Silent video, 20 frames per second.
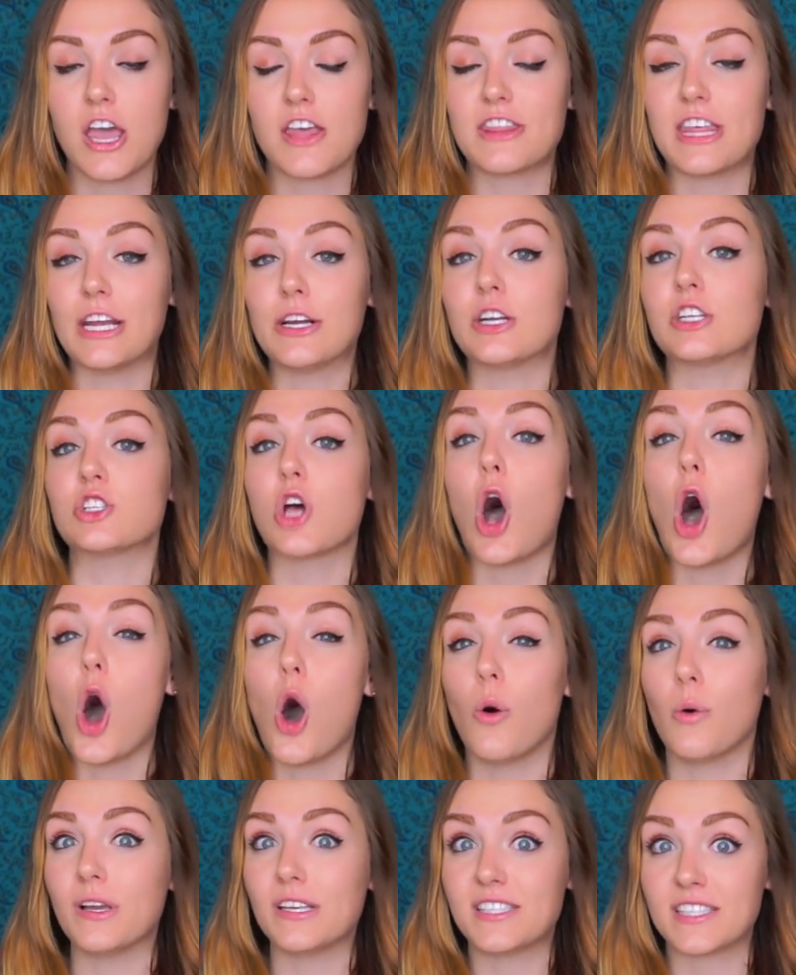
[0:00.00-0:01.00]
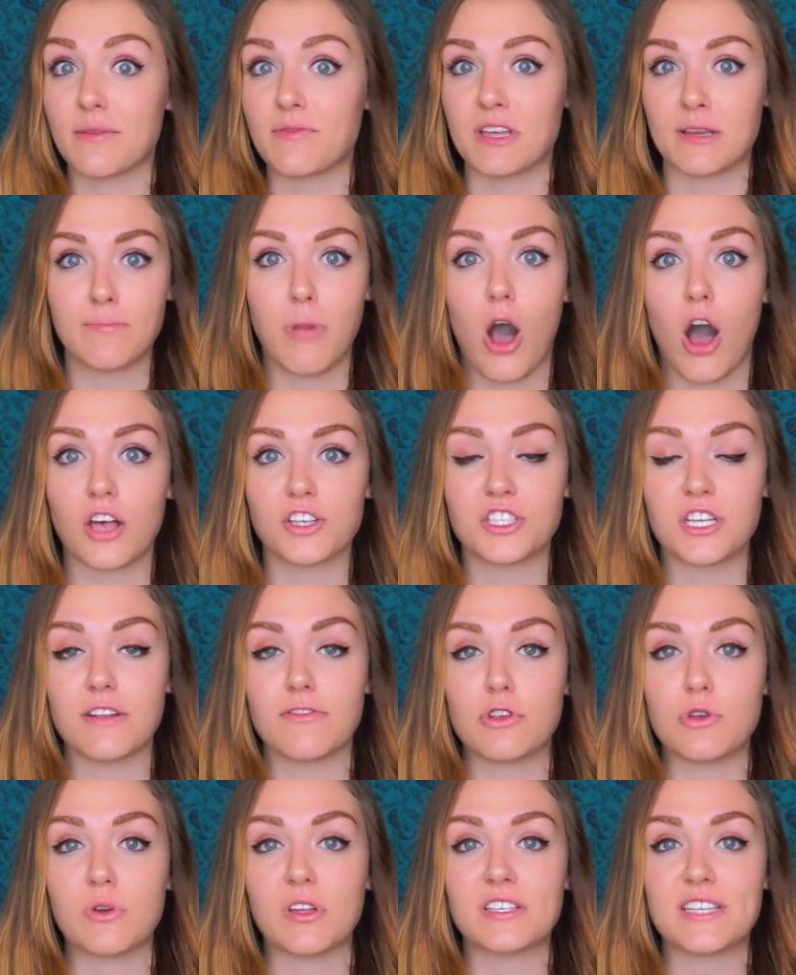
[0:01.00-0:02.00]
There is always something positive
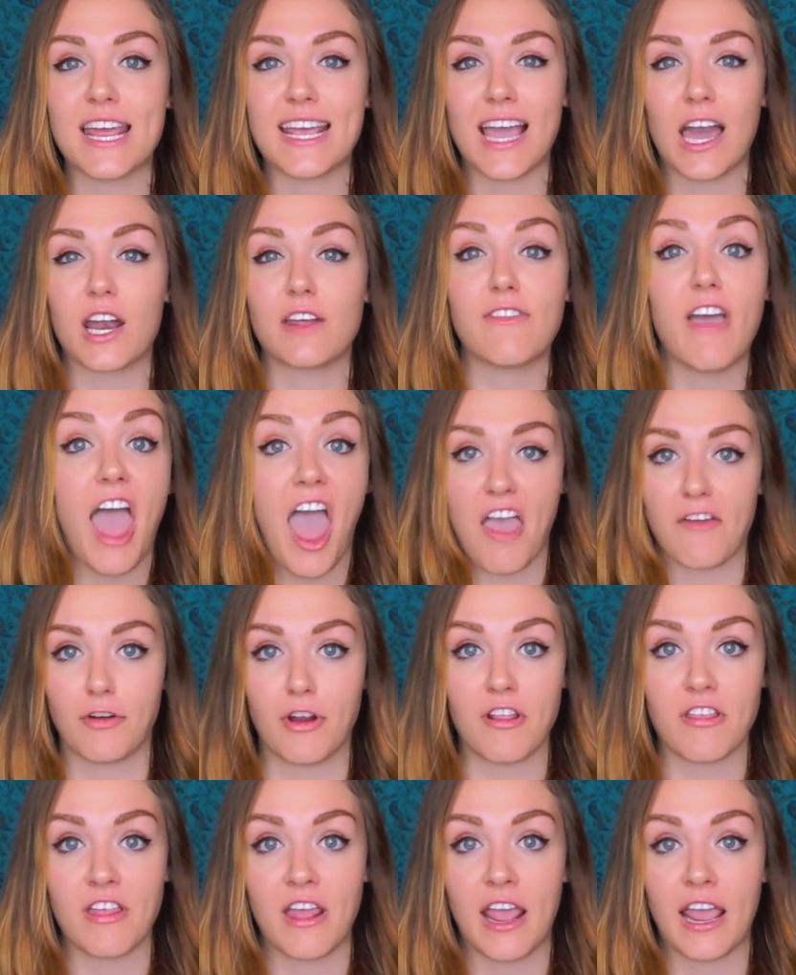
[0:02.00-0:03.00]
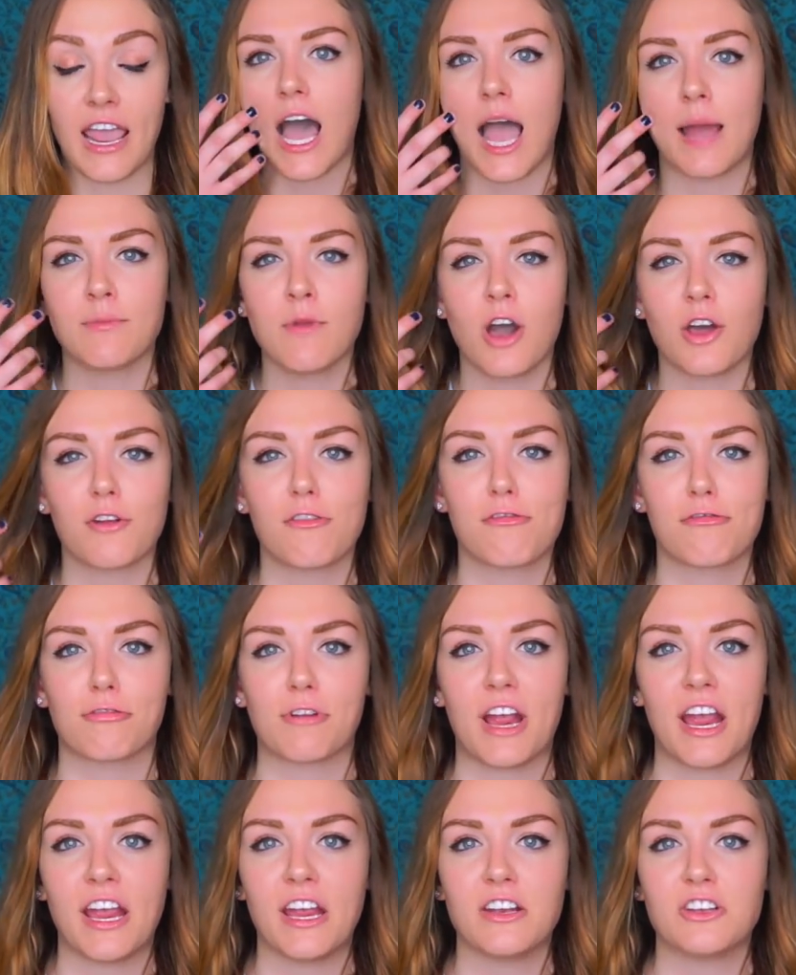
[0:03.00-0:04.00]
you can take out of everything. I'm not
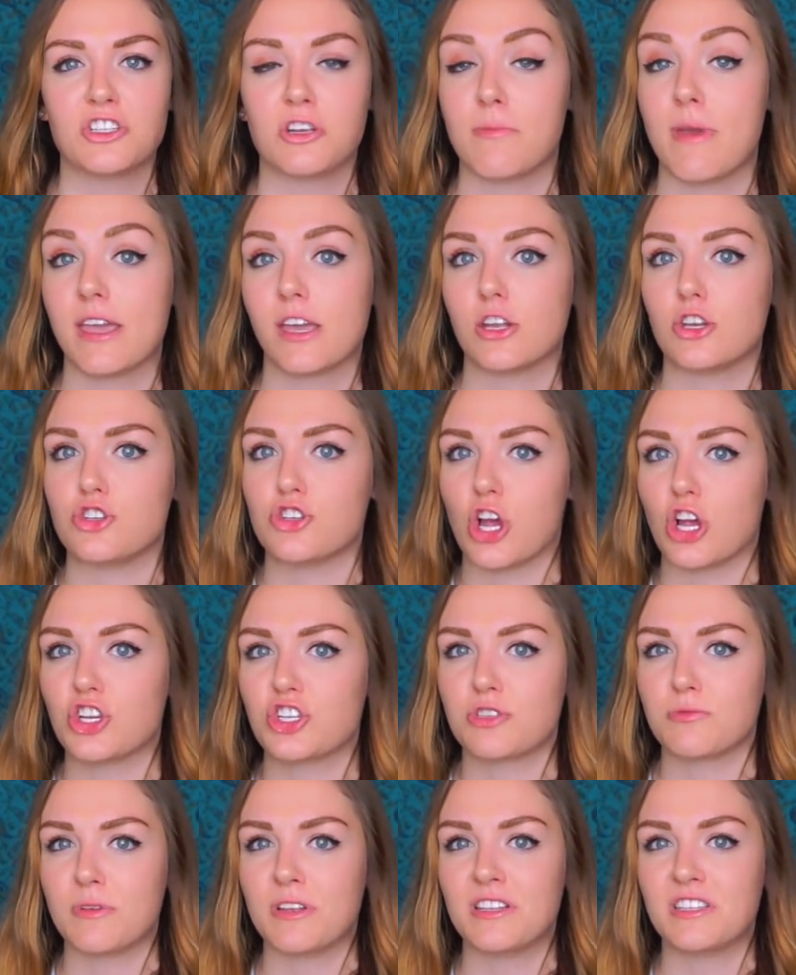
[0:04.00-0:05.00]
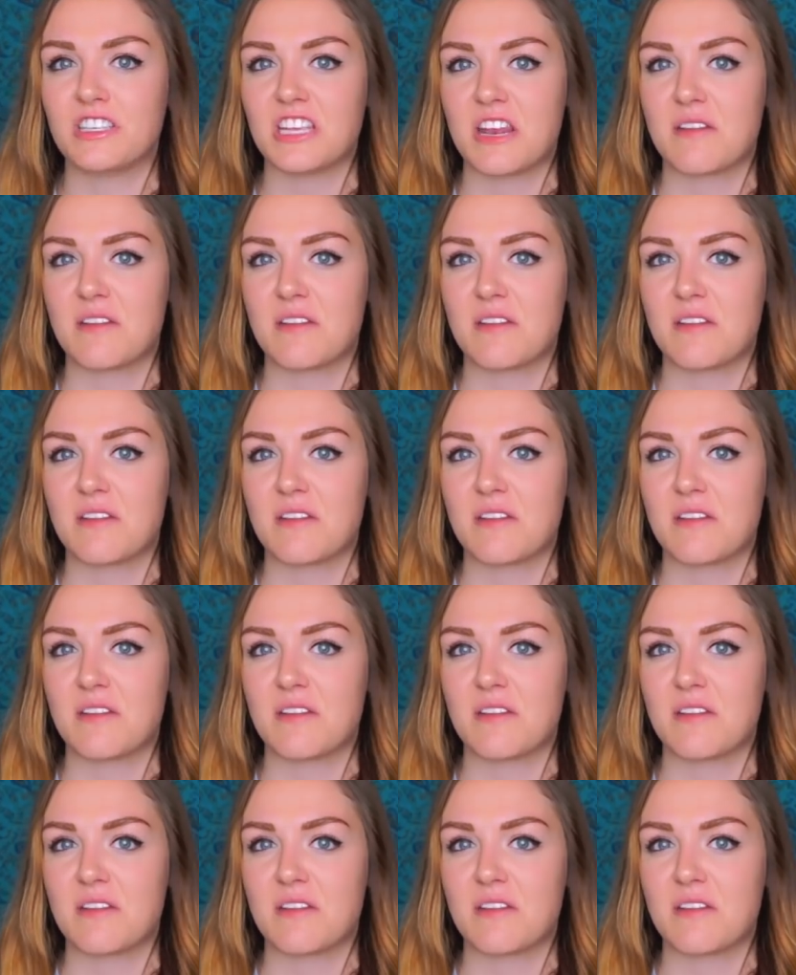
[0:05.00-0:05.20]
afraid to make adjustments